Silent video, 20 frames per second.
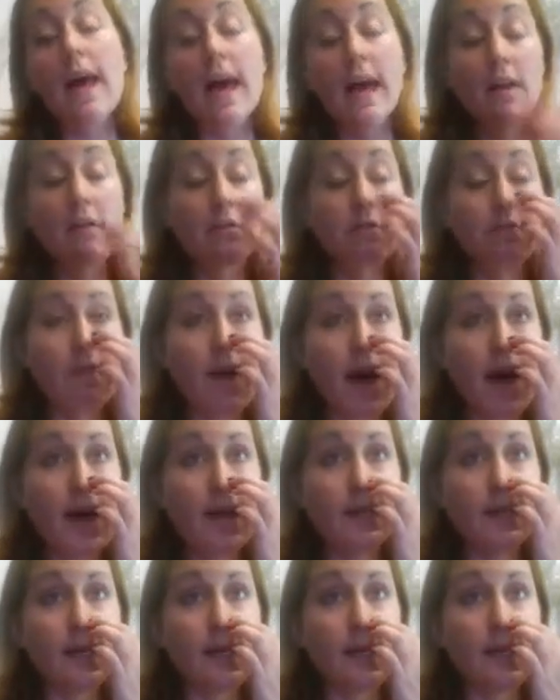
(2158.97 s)
And
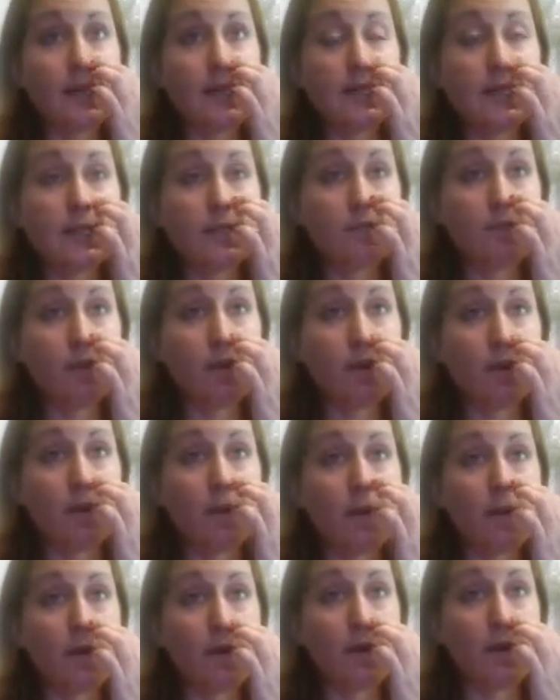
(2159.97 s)
that is
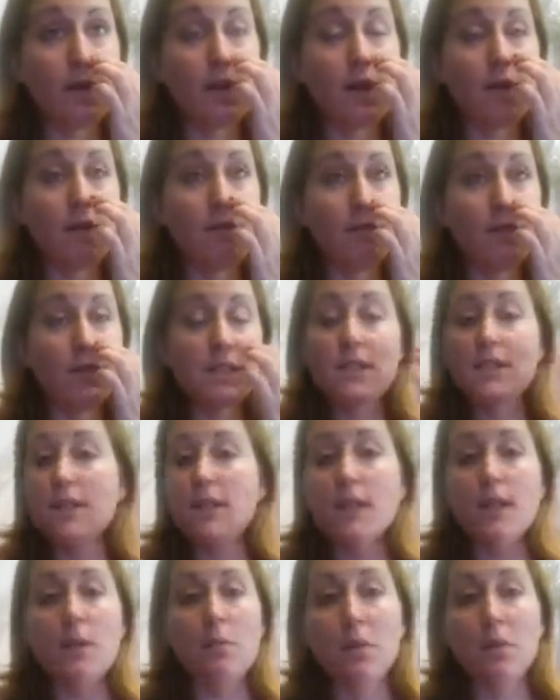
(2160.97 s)
this is
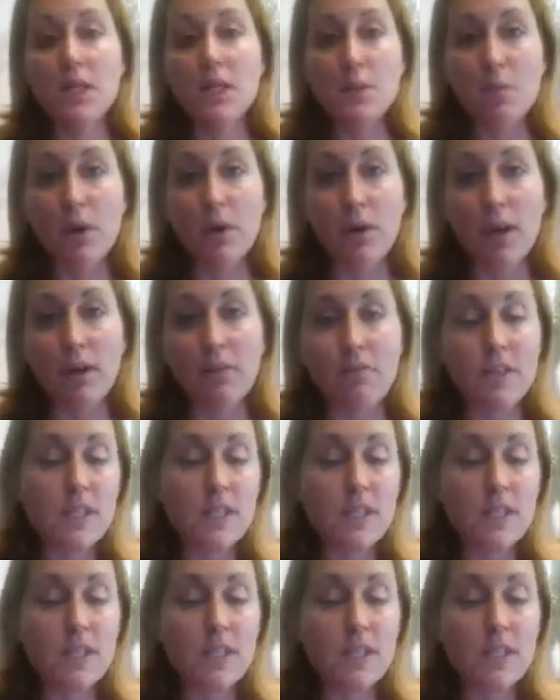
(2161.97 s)
going to be inspiring.